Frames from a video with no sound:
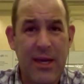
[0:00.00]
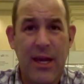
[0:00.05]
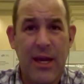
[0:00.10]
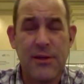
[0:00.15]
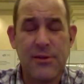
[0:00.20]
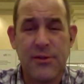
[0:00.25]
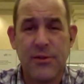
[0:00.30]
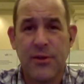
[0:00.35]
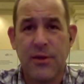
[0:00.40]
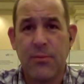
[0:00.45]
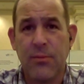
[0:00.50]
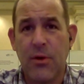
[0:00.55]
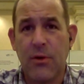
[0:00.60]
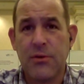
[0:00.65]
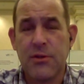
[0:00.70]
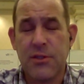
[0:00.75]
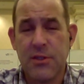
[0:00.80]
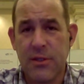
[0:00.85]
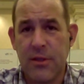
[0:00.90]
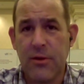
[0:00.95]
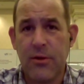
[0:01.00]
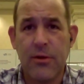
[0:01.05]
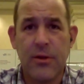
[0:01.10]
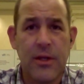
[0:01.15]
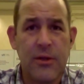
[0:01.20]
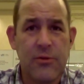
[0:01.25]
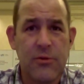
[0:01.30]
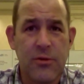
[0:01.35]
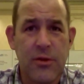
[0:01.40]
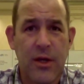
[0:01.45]
and occasionally most
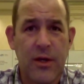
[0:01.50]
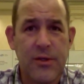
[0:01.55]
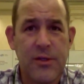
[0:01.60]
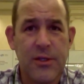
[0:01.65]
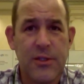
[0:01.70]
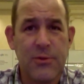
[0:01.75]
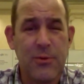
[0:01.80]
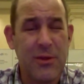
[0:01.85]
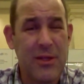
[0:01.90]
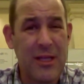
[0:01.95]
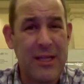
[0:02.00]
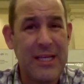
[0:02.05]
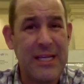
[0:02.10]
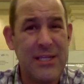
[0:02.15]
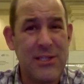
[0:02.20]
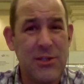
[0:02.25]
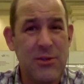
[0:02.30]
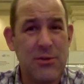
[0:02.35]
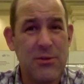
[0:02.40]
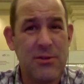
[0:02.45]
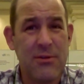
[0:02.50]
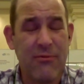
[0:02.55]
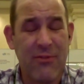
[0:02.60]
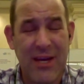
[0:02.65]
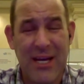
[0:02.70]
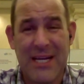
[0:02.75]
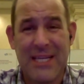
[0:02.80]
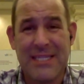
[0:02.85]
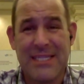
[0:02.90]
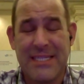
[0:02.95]
slurred introductions with the least use of
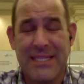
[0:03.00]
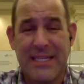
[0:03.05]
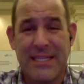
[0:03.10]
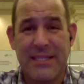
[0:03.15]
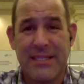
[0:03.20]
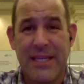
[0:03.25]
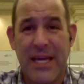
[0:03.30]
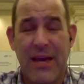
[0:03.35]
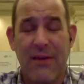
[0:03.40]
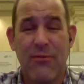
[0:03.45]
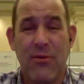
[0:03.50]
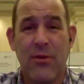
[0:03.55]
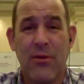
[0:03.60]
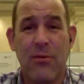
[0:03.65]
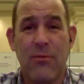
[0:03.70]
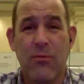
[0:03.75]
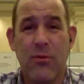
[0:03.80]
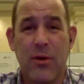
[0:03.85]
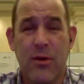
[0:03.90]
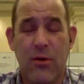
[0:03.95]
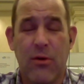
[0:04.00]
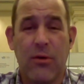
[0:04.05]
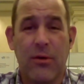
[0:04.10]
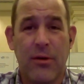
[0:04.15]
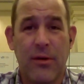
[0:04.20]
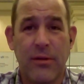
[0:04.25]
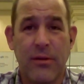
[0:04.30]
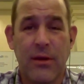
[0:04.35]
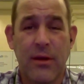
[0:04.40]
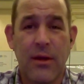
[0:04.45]
consonants ever
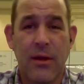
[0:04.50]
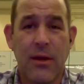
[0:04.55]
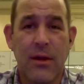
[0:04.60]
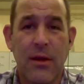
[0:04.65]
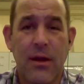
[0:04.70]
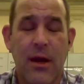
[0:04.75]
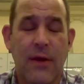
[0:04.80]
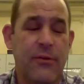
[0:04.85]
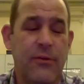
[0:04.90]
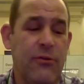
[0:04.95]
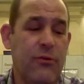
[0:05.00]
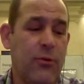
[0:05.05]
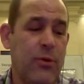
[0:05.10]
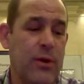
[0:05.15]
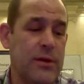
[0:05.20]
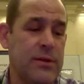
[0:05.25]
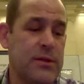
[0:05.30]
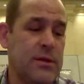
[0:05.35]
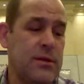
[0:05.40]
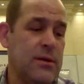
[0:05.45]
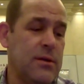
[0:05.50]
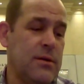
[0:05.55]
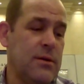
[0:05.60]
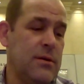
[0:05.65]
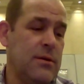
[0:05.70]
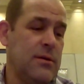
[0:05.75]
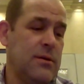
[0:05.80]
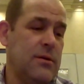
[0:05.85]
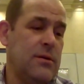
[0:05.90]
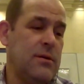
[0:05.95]
recorded at the Twitch
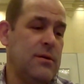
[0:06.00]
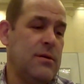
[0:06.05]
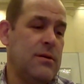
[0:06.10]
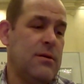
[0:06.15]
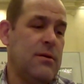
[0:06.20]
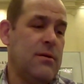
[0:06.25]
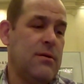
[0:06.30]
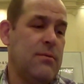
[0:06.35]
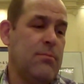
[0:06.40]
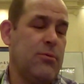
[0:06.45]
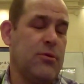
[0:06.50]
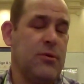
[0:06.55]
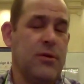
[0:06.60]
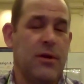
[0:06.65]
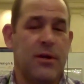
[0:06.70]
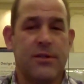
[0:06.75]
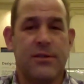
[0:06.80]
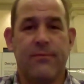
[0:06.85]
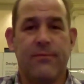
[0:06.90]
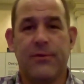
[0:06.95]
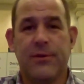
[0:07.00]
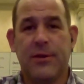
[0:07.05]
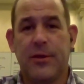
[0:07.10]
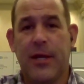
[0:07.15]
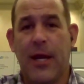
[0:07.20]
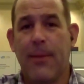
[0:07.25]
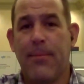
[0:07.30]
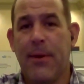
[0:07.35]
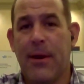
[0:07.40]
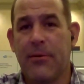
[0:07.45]
production
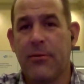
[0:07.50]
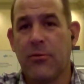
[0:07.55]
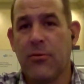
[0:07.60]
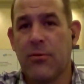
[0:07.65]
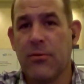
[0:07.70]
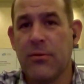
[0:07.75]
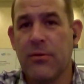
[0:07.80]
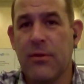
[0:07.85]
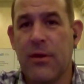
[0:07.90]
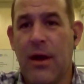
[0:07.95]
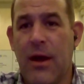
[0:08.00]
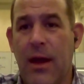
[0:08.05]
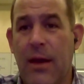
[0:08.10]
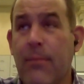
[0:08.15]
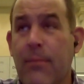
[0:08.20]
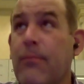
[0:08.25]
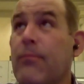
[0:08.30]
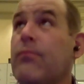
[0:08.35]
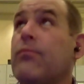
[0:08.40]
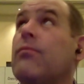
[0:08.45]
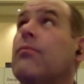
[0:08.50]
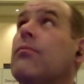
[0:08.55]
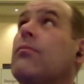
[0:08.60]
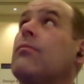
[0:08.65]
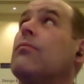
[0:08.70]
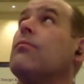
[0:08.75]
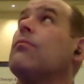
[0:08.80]
facility. I'm Patrick Norton. I'm in